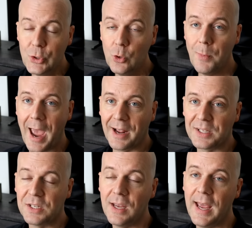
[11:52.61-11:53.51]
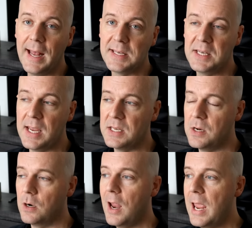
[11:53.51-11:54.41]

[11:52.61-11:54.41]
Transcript: to Max as a tastier.